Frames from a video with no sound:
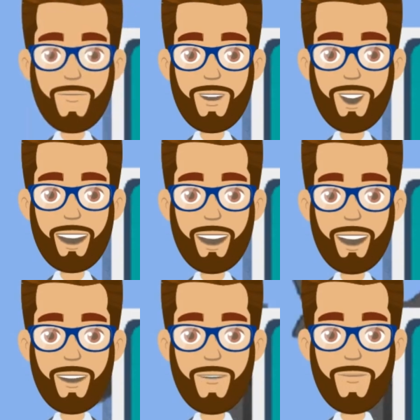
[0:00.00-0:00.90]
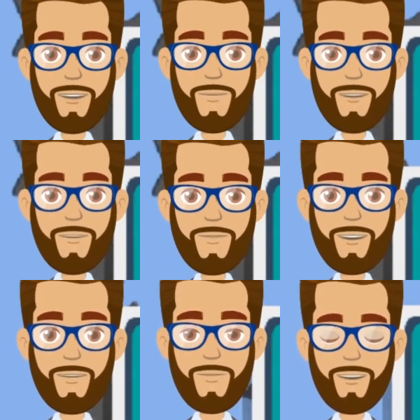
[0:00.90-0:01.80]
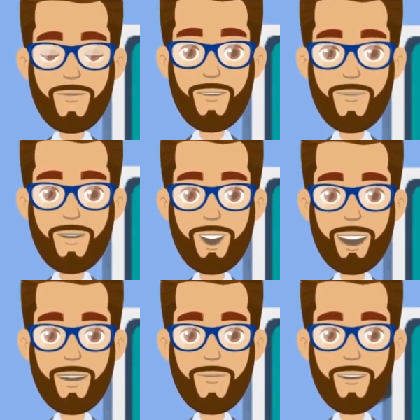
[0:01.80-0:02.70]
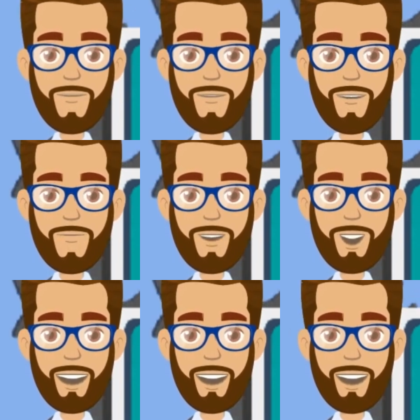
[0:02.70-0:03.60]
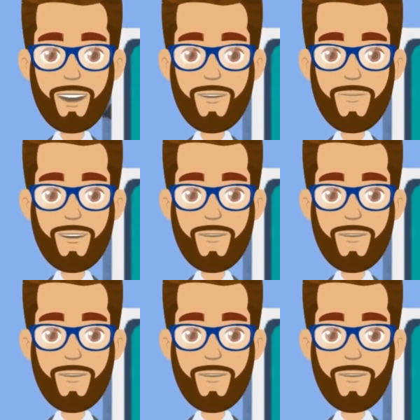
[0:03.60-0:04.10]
coming now to the point where the largest amount of fraud takes place.